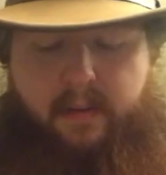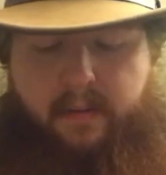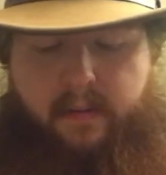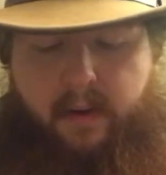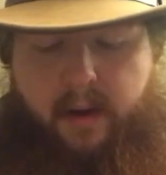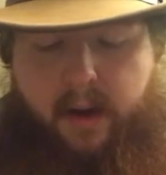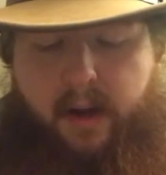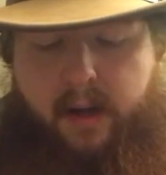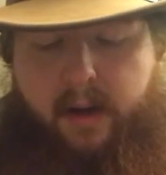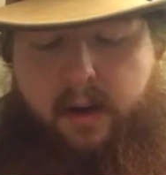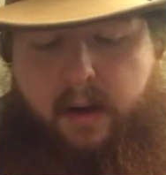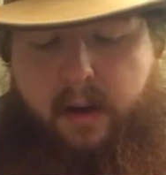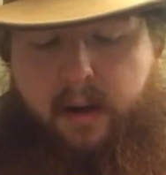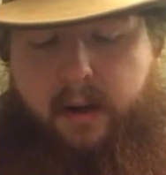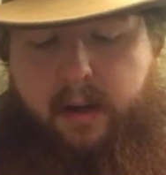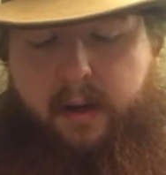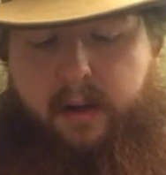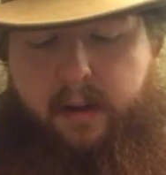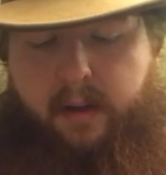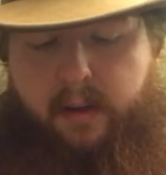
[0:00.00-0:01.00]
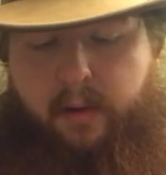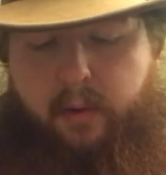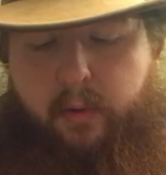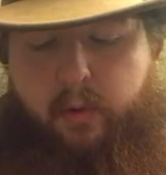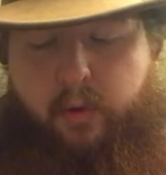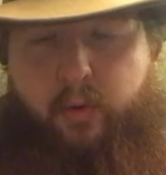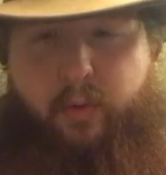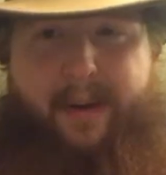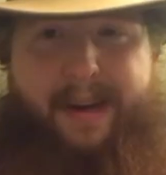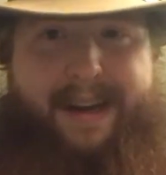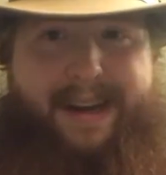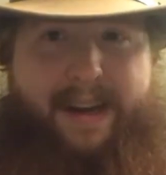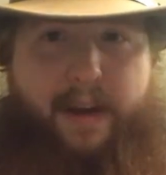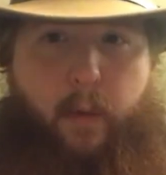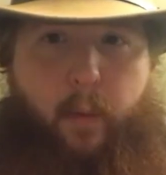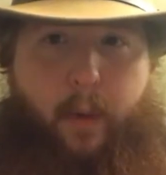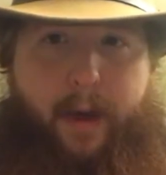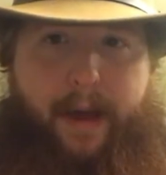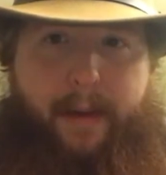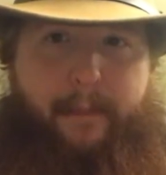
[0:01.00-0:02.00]
a very iconic little green
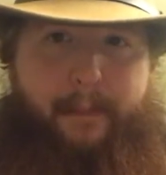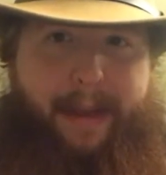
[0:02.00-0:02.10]
and white